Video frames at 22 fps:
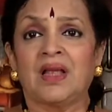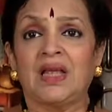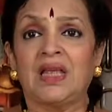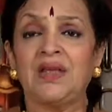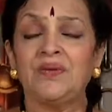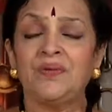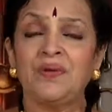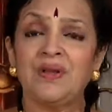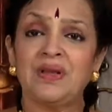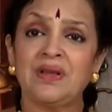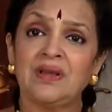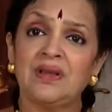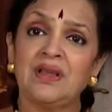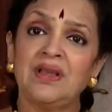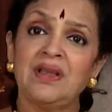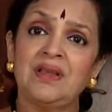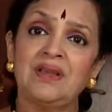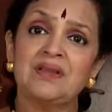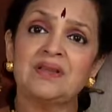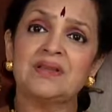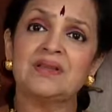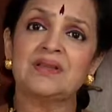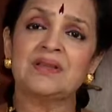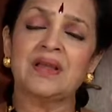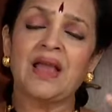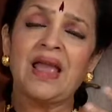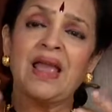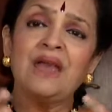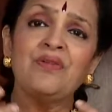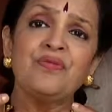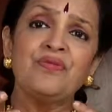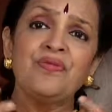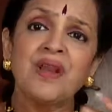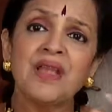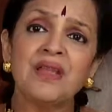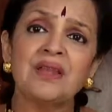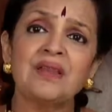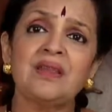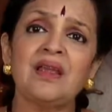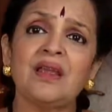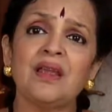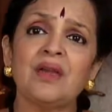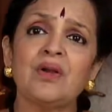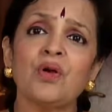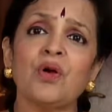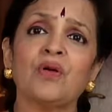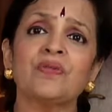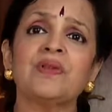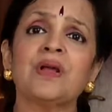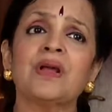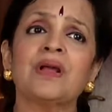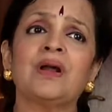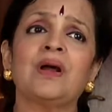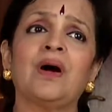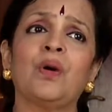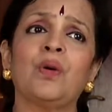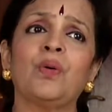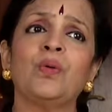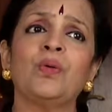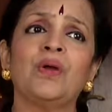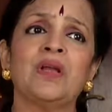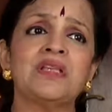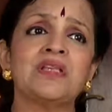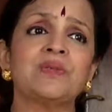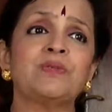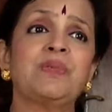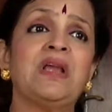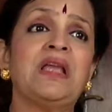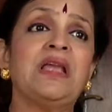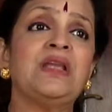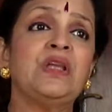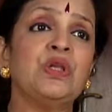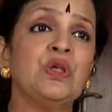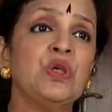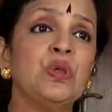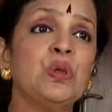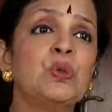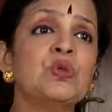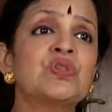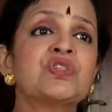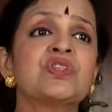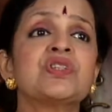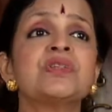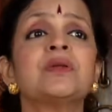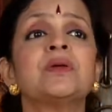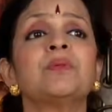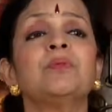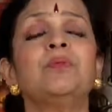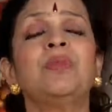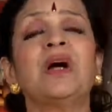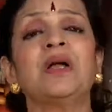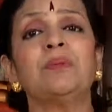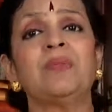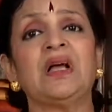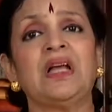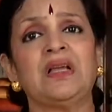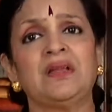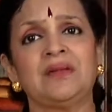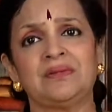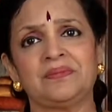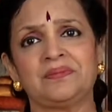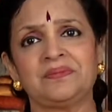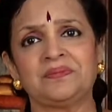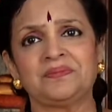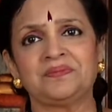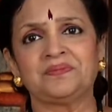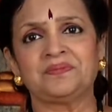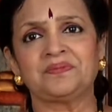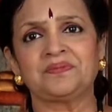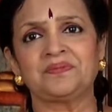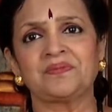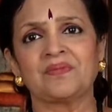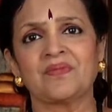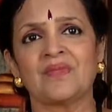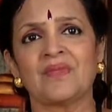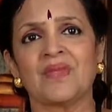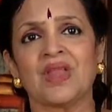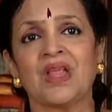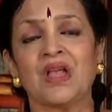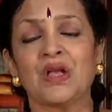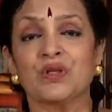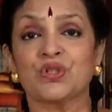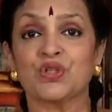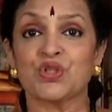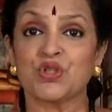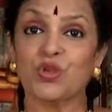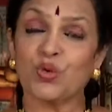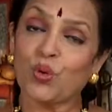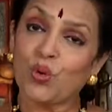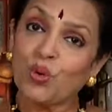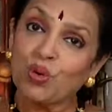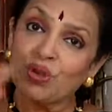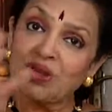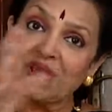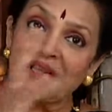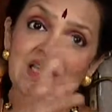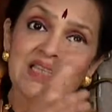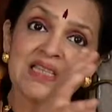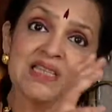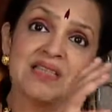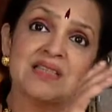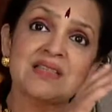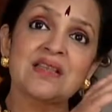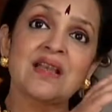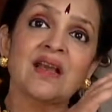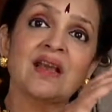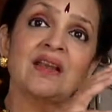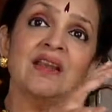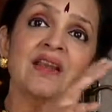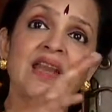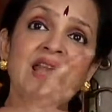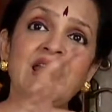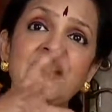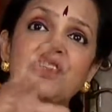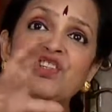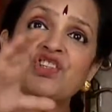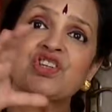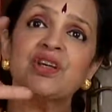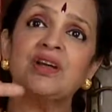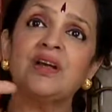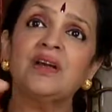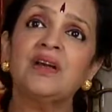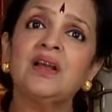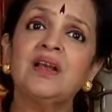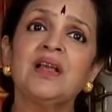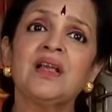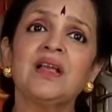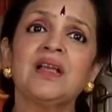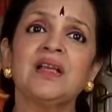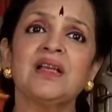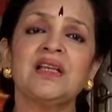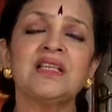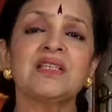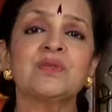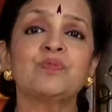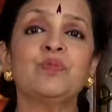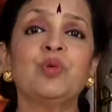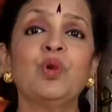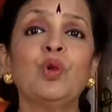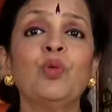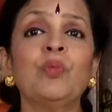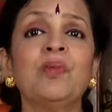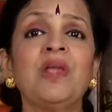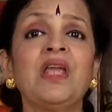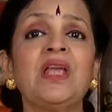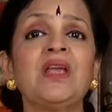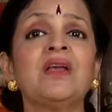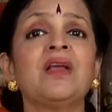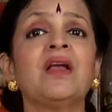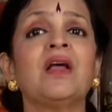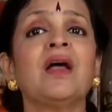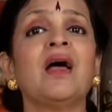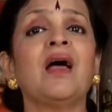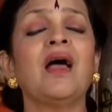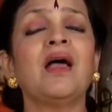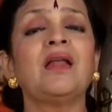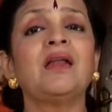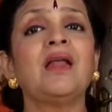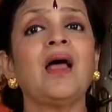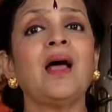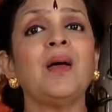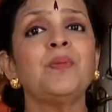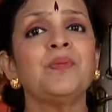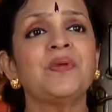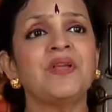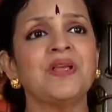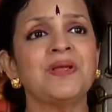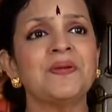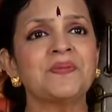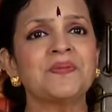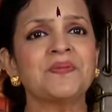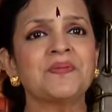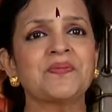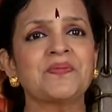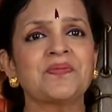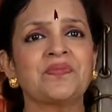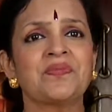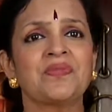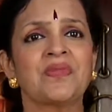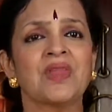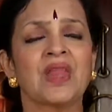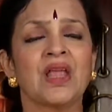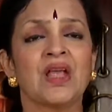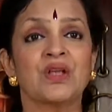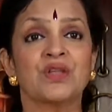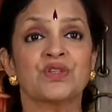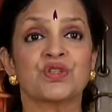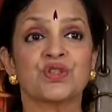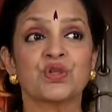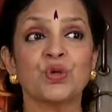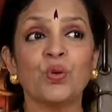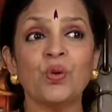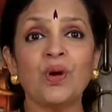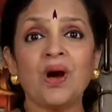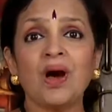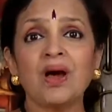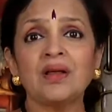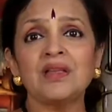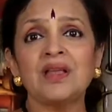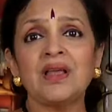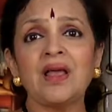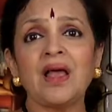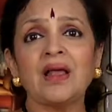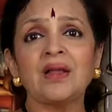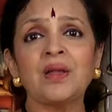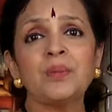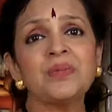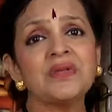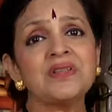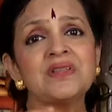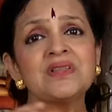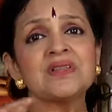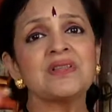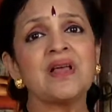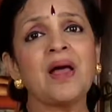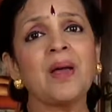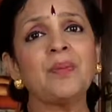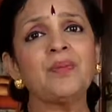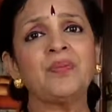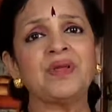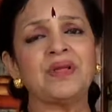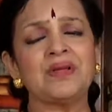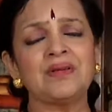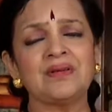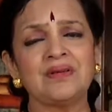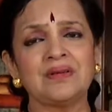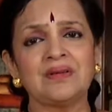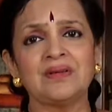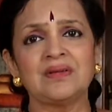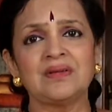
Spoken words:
Even everything of the cow is being used by man. So this nature is blooming and happy. So are the animals happy.